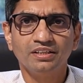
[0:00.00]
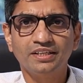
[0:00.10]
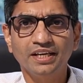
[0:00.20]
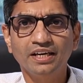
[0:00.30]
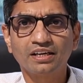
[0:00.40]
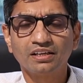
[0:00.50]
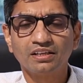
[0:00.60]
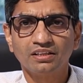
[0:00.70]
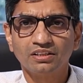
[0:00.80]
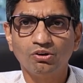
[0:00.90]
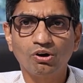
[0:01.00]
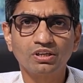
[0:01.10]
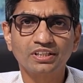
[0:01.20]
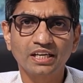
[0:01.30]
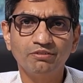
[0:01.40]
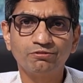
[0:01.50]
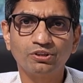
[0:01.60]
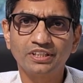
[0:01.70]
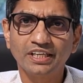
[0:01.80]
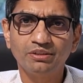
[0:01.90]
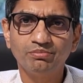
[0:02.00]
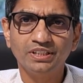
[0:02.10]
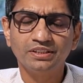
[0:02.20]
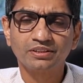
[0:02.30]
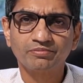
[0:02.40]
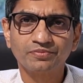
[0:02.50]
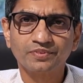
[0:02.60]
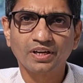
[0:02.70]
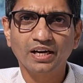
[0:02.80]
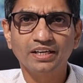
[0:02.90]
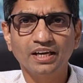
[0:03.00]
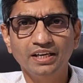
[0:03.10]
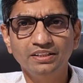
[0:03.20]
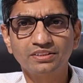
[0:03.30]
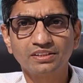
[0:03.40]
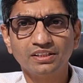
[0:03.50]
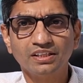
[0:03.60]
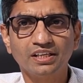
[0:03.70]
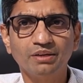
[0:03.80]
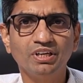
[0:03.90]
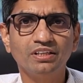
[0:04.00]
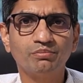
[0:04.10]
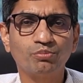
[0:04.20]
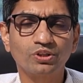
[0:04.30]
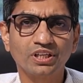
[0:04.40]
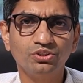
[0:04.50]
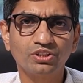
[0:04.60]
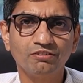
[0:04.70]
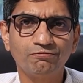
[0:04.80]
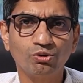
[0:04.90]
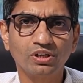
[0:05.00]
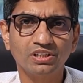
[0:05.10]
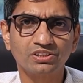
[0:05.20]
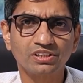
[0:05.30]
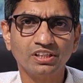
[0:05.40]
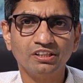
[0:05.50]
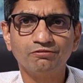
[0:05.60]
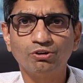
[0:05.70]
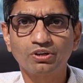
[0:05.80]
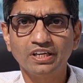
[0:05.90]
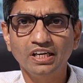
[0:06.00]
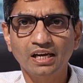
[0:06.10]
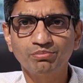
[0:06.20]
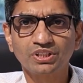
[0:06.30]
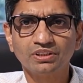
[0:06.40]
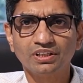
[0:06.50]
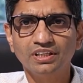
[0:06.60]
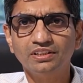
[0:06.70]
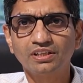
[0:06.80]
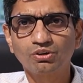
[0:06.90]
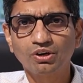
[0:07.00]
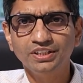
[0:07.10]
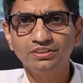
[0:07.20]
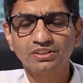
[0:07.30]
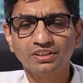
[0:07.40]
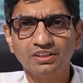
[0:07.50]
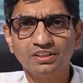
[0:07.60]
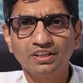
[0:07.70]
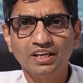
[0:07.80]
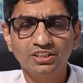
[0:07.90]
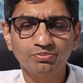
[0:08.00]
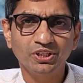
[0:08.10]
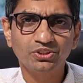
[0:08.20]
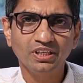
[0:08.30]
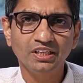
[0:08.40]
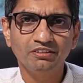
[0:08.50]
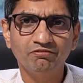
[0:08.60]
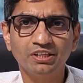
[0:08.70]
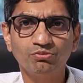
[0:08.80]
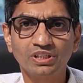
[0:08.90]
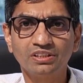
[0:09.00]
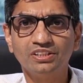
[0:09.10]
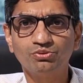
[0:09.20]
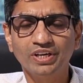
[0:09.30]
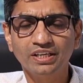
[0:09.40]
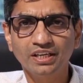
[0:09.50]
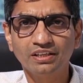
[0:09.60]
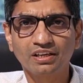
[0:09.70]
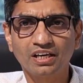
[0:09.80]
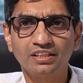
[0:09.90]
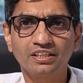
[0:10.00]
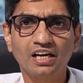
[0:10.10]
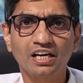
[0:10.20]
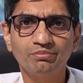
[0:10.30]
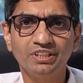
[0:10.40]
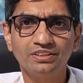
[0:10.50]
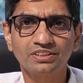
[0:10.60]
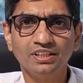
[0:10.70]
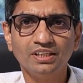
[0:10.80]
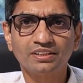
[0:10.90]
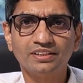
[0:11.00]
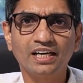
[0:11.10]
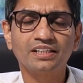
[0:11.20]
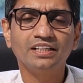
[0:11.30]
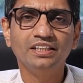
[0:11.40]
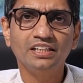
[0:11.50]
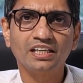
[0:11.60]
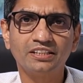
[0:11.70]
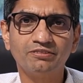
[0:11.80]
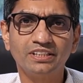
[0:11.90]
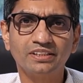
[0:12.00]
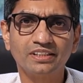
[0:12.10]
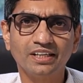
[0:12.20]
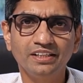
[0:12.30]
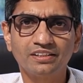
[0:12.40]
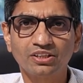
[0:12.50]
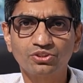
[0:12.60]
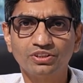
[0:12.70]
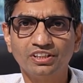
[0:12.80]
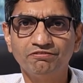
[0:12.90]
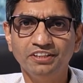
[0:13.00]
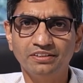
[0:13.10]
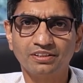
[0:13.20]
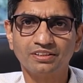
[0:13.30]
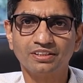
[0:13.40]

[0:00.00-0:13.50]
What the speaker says: take long time for treatment and hence remain a potential focus for relapse in the groins, especially when one is wearing undergarments that inadvertently touch the feet.